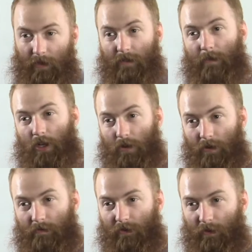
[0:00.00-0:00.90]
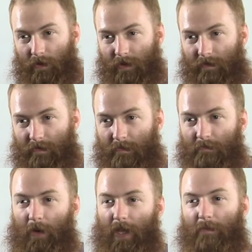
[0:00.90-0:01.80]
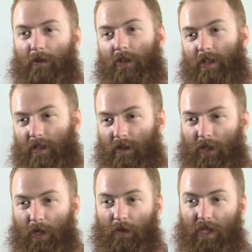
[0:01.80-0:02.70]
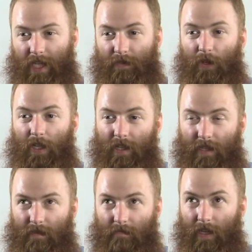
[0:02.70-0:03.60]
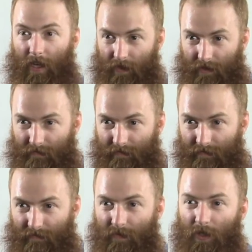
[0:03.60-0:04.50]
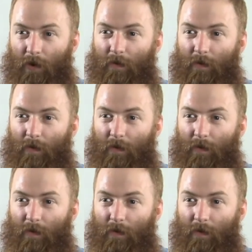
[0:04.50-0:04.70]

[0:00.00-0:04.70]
to my shoulder before, but that person is also 6'11". So